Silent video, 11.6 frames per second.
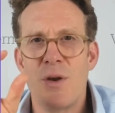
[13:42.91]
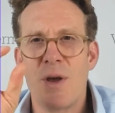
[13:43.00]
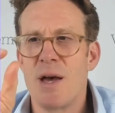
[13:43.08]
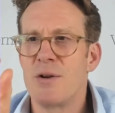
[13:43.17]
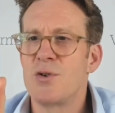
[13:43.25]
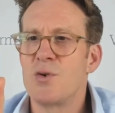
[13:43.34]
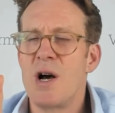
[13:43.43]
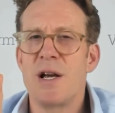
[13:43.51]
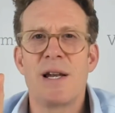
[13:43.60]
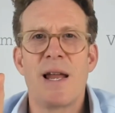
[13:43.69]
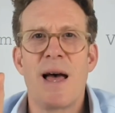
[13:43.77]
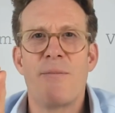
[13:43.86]
You get
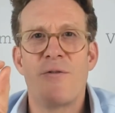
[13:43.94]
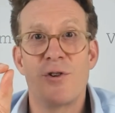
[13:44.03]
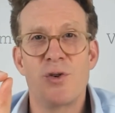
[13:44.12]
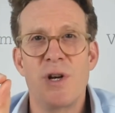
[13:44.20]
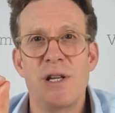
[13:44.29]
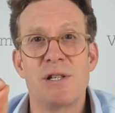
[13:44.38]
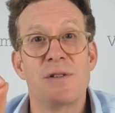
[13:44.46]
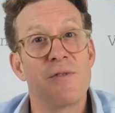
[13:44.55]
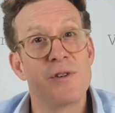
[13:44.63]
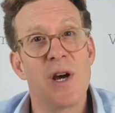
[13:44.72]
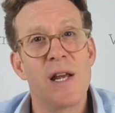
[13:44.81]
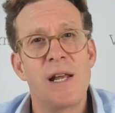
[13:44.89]
dried lamb for treats,
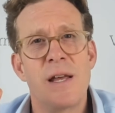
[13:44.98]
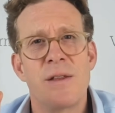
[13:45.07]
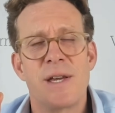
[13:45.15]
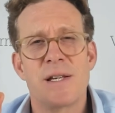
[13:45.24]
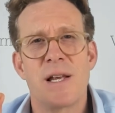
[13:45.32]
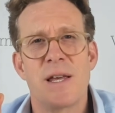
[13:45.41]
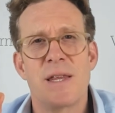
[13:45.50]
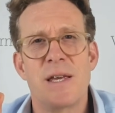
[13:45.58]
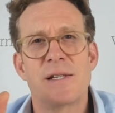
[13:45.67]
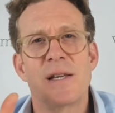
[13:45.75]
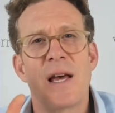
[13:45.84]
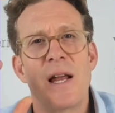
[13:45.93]
for training and things like
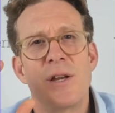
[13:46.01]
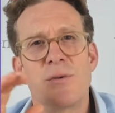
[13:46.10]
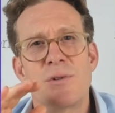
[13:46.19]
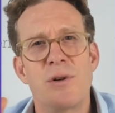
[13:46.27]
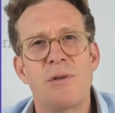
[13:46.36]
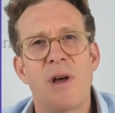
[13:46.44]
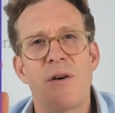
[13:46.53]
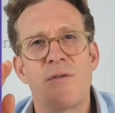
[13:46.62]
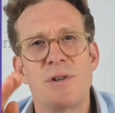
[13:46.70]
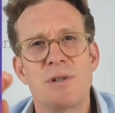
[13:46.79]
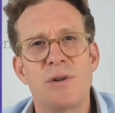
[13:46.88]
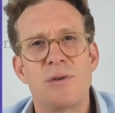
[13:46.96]
this, and you'll do that
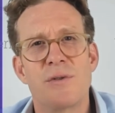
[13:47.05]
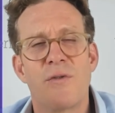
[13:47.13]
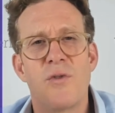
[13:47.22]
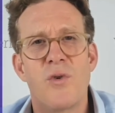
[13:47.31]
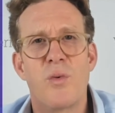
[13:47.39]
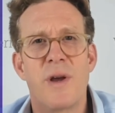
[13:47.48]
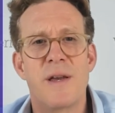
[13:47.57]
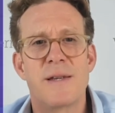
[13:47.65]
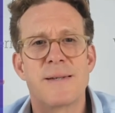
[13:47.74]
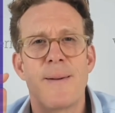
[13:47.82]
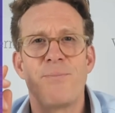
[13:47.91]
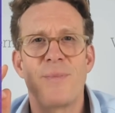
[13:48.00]
for 2 to 4 weeks.